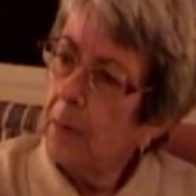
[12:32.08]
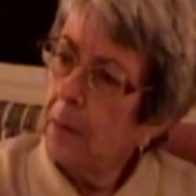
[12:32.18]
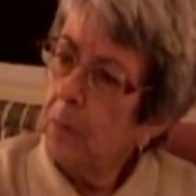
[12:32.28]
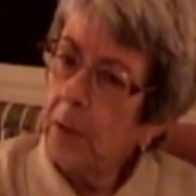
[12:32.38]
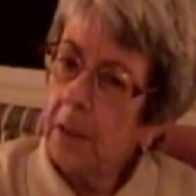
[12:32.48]

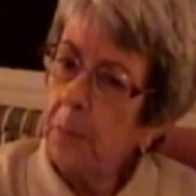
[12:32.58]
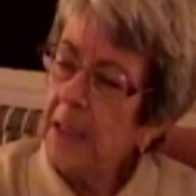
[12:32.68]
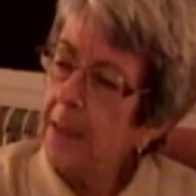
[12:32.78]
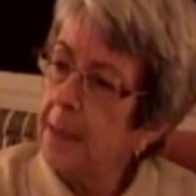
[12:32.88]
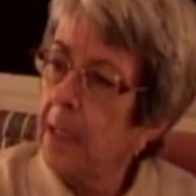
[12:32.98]
We can
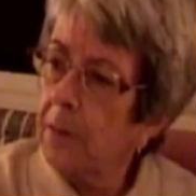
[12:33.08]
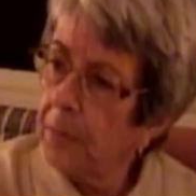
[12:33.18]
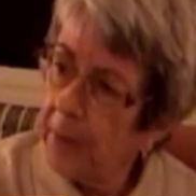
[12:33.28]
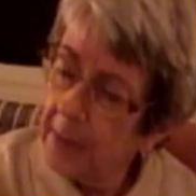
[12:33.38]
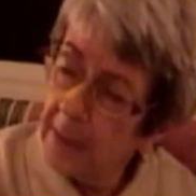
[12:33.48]
make the
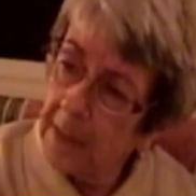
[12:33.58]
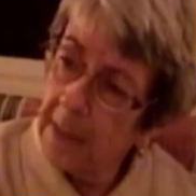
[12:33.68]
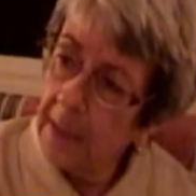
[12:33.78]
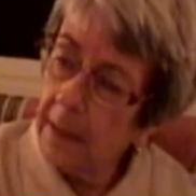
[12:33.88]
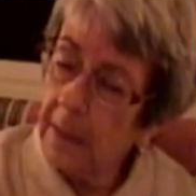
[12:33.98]
sacrifice and send